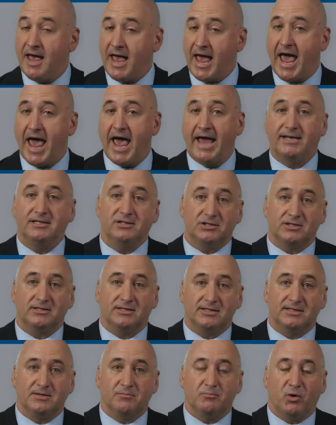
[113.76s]
and, just
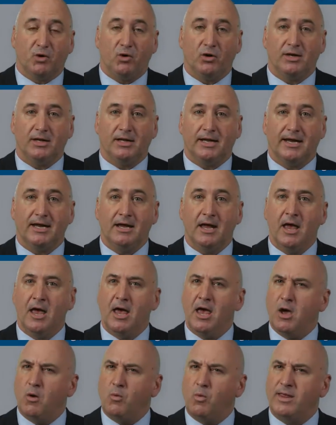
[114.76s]
as importantly,
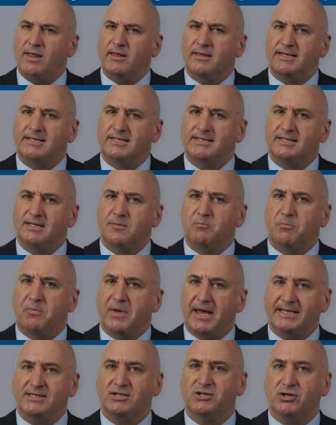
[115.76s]
whether this is the
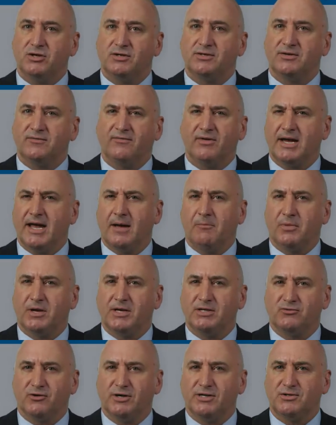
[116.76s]
best use of the
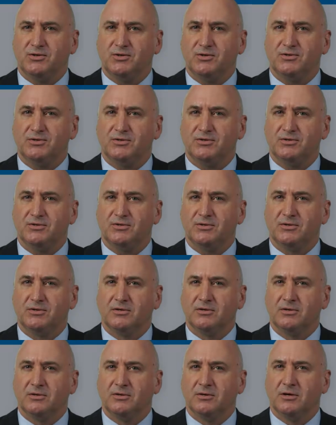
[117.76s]
company's resources.
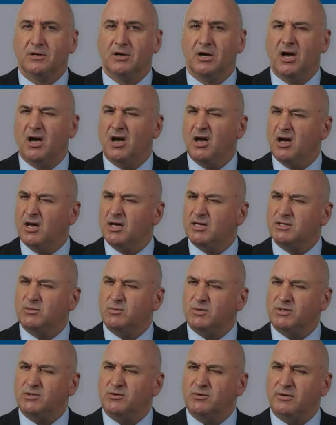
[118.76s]
So,
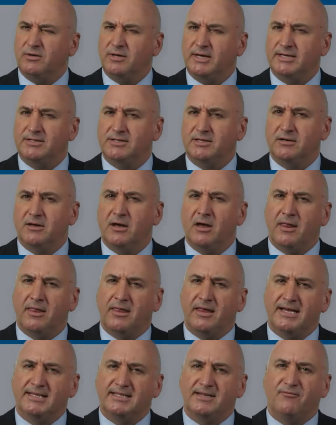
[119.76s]
what sort of things are
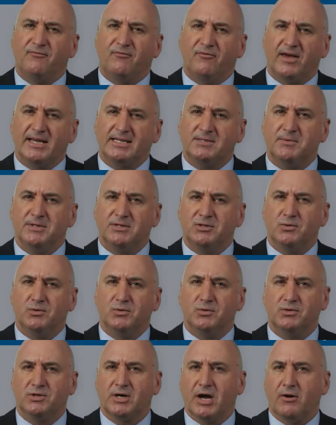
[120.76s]
these investment
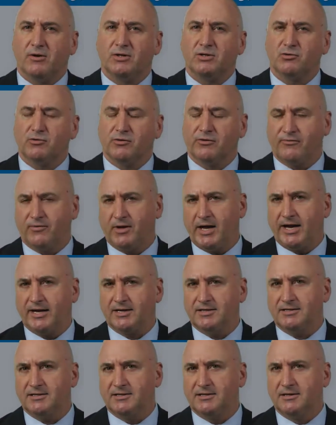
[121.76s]
tools going to
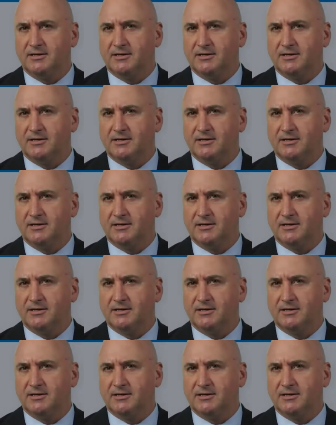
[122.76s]
reflect?